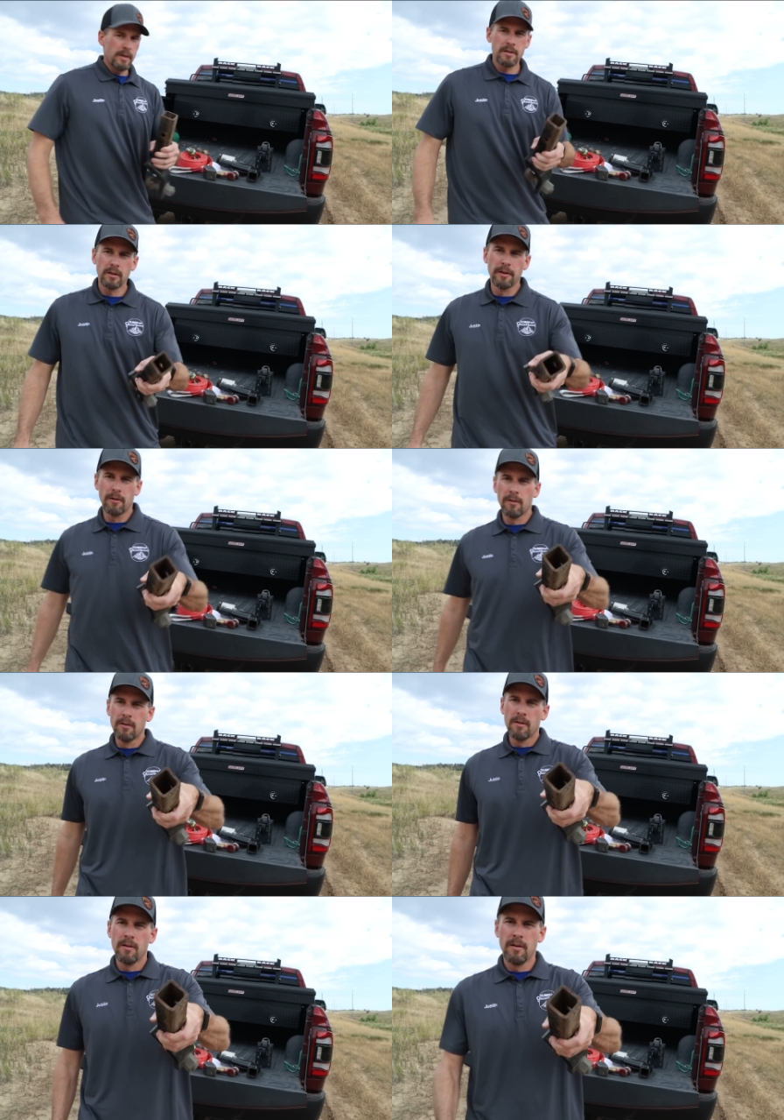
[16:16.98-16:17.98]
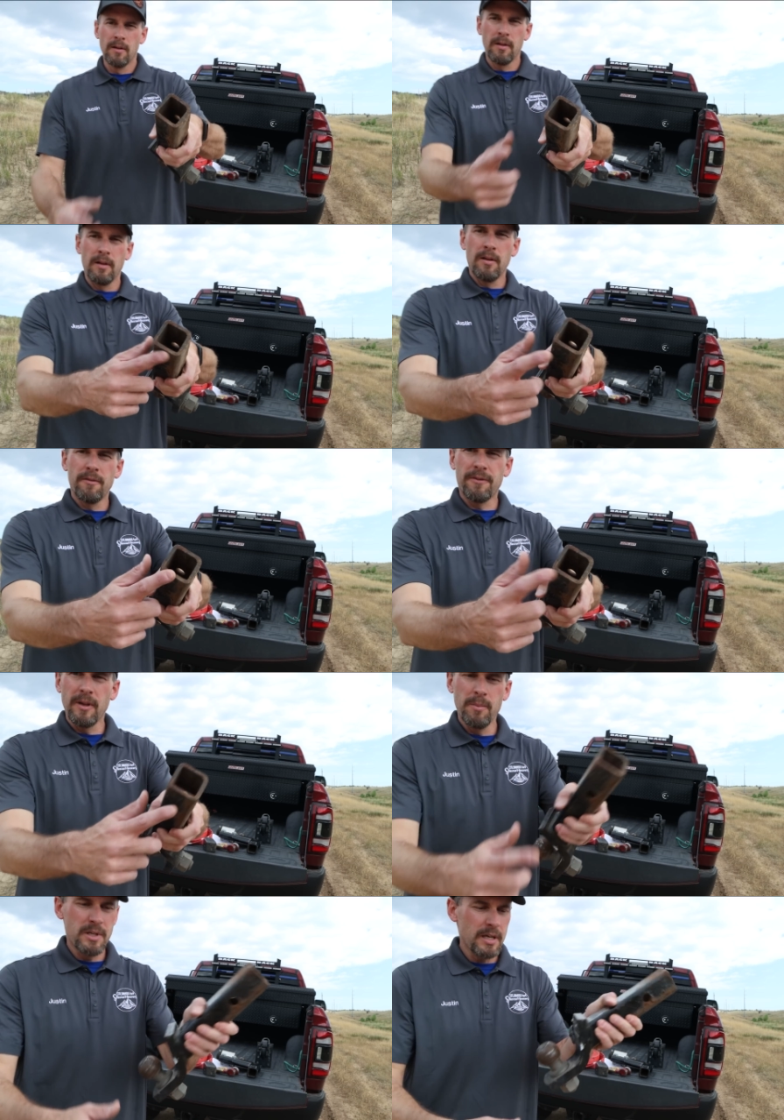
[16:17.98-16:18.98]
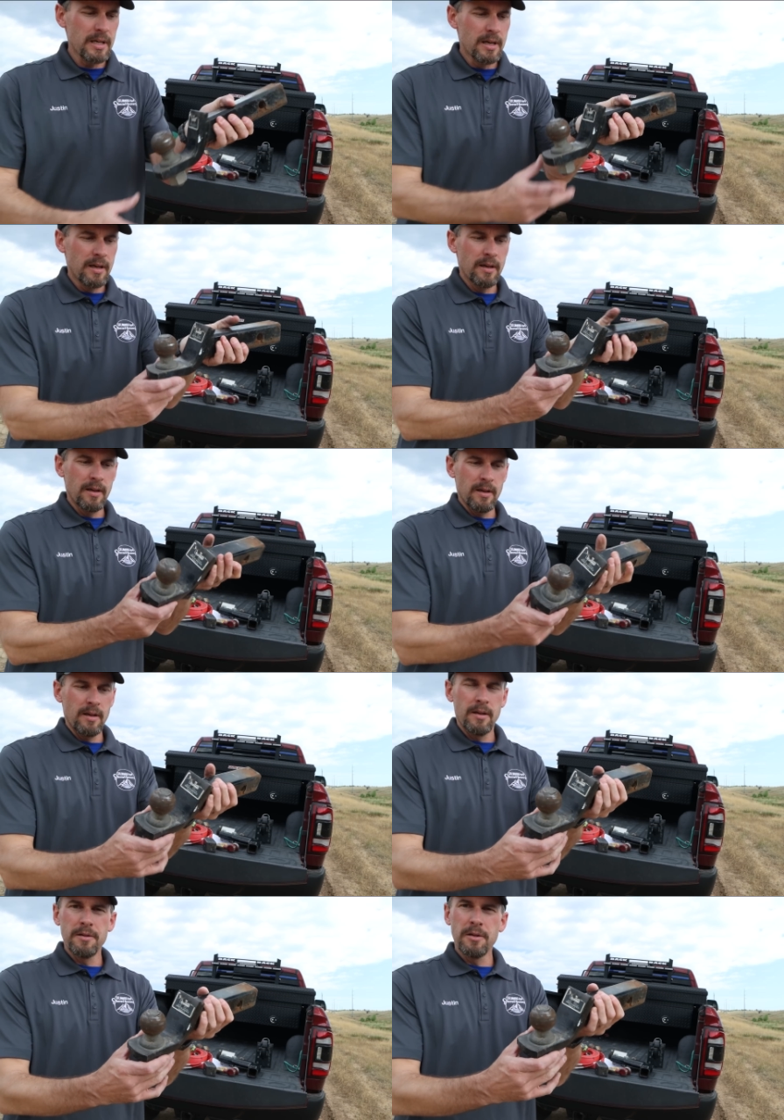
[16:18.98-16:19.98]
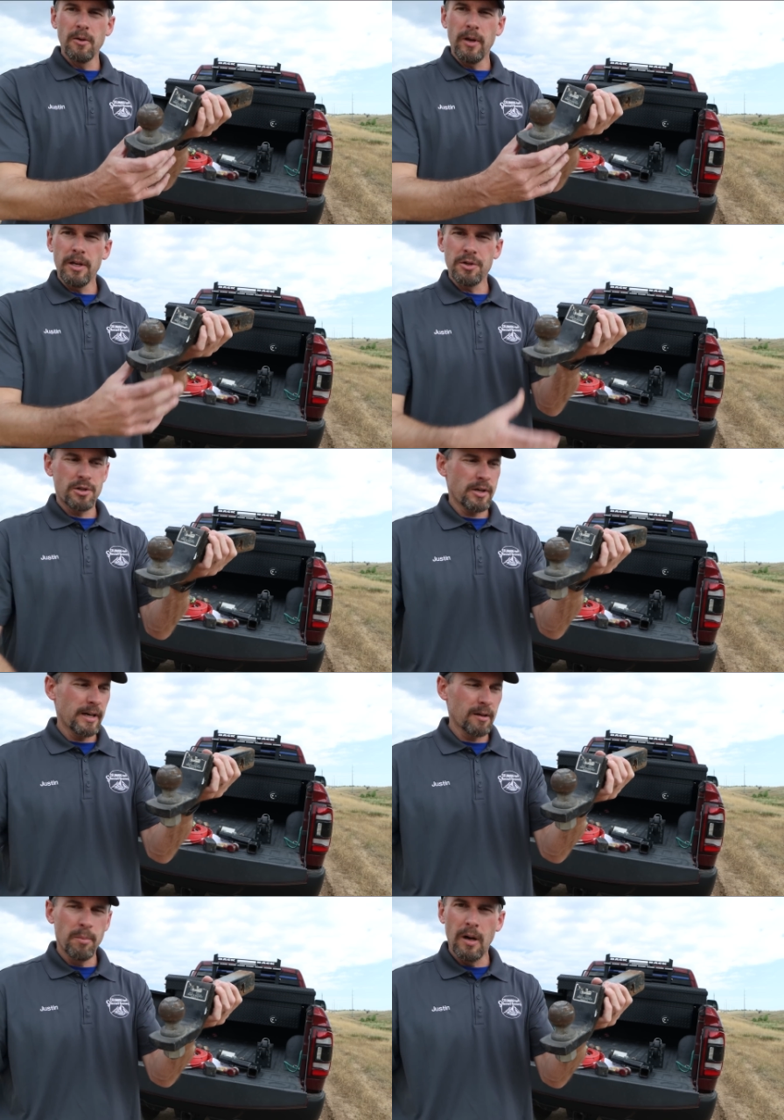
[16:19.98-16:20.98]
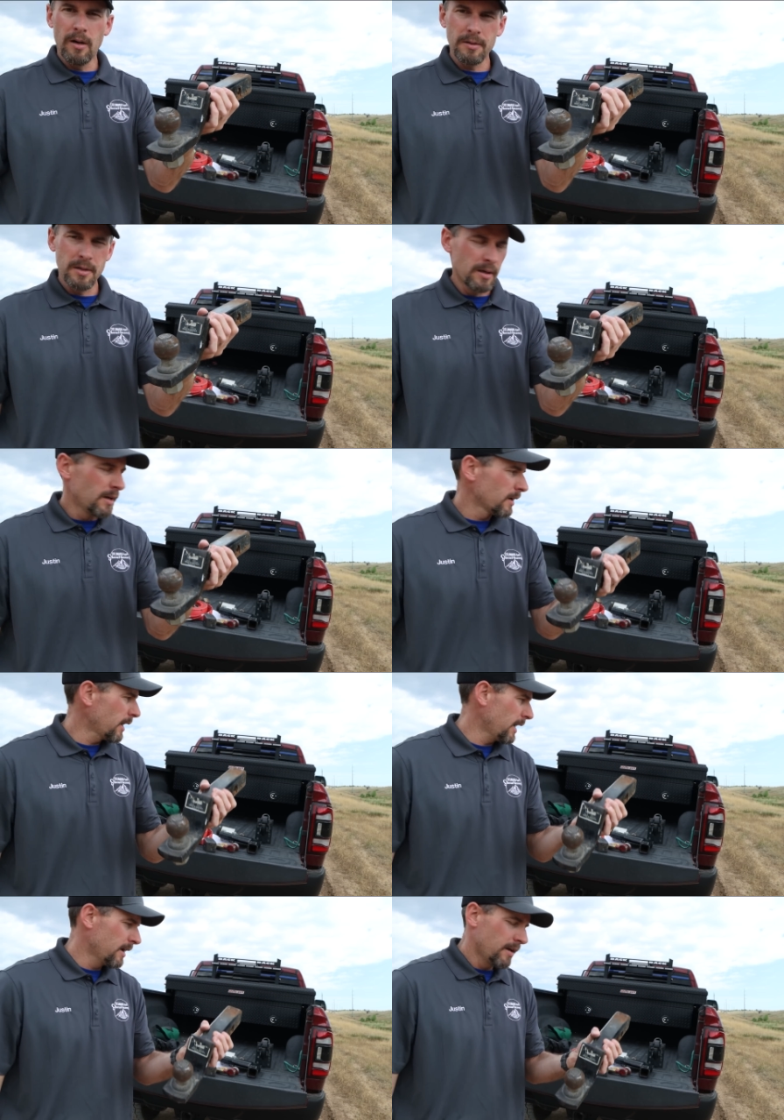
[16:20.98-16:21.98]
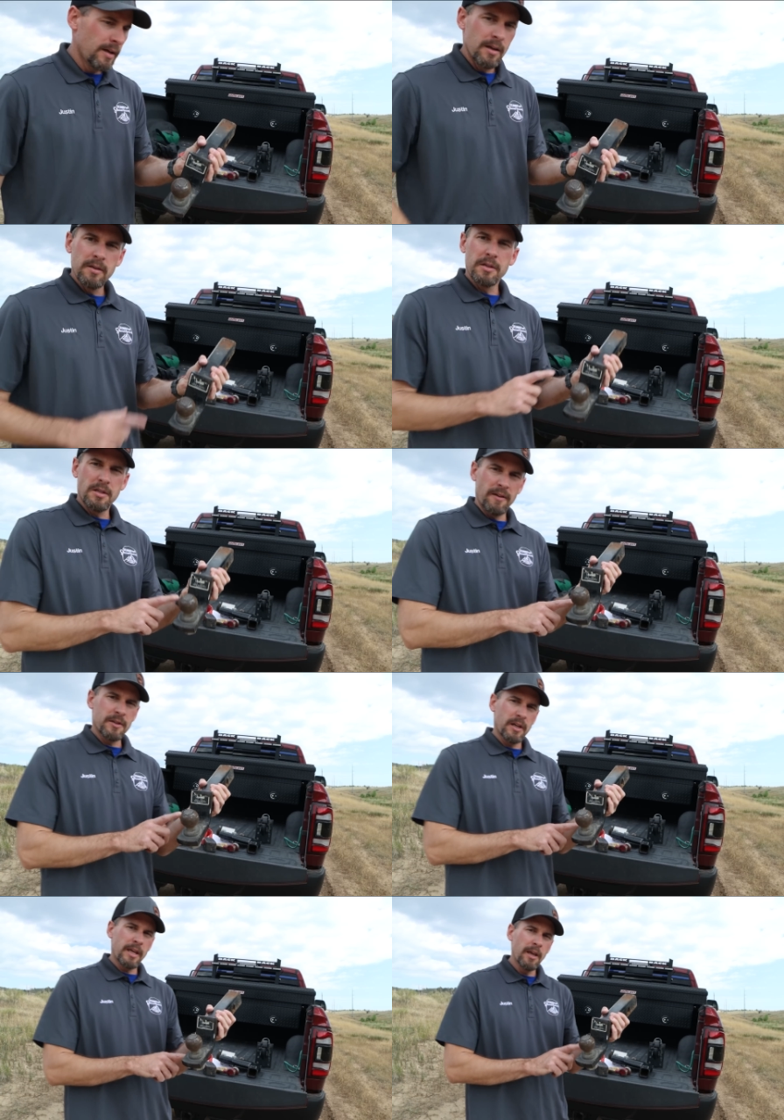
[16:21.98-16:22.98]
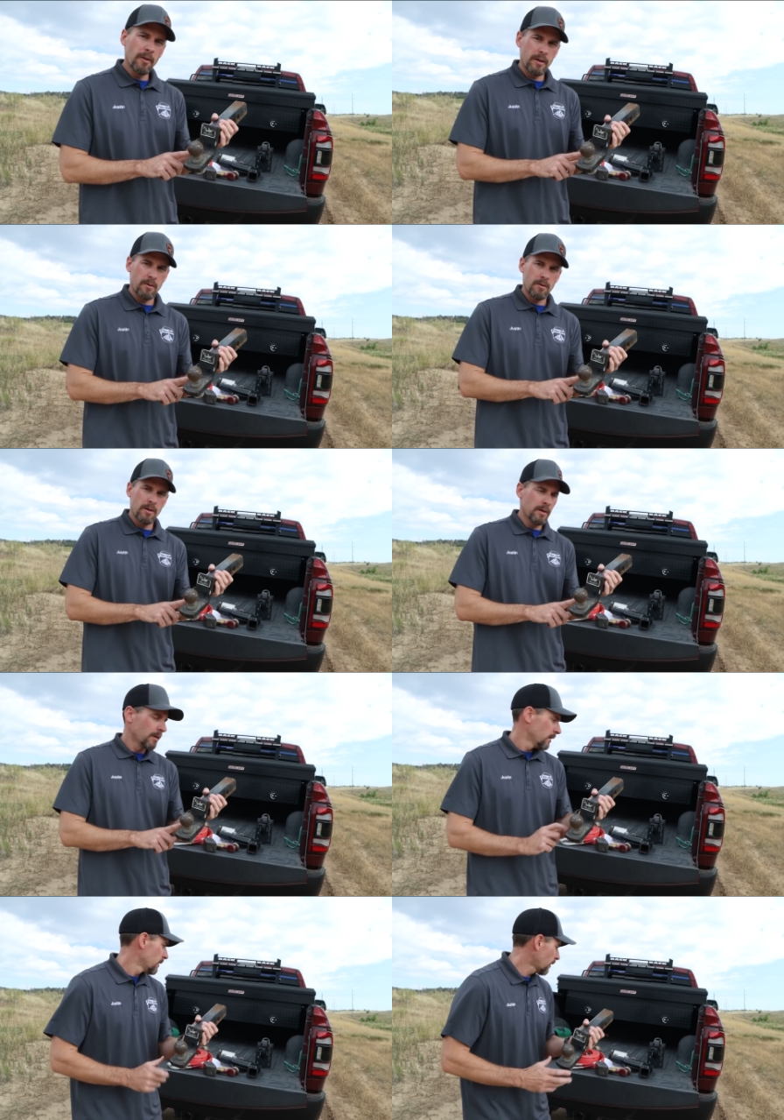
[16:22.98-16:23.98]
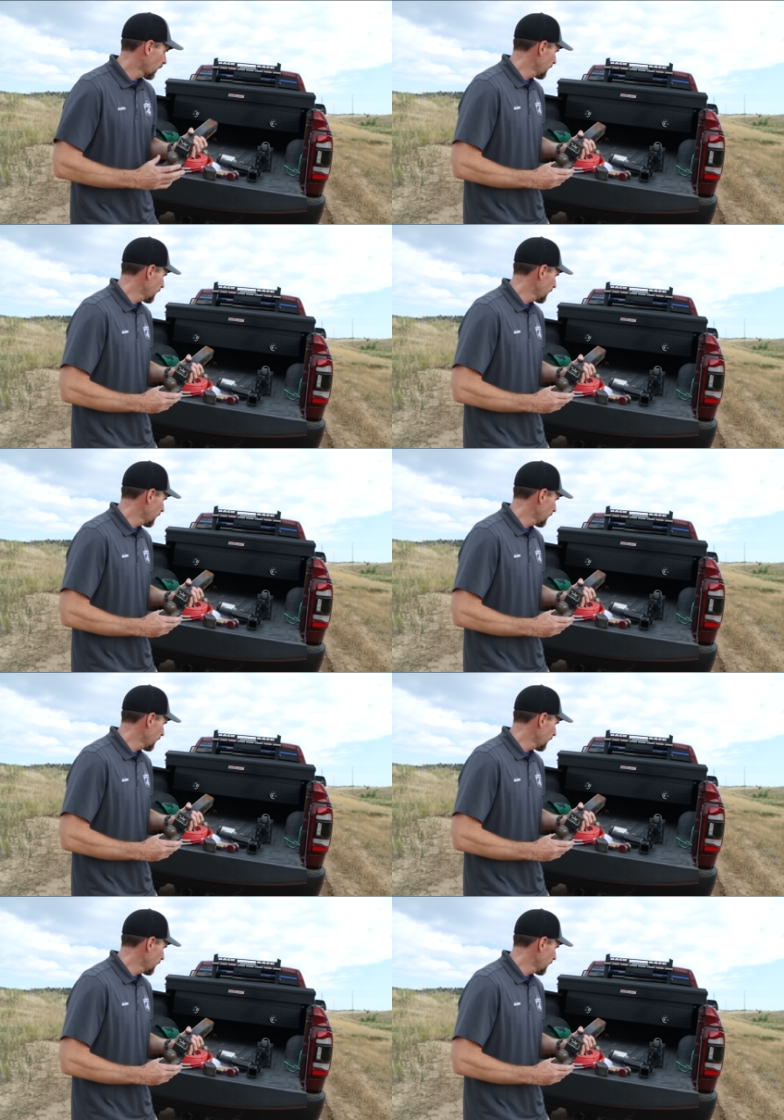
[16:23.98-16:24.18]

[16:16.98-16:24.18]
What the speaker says: these little flimsy 2-inch trailer balls, okay? This stuff's gonna kill you, all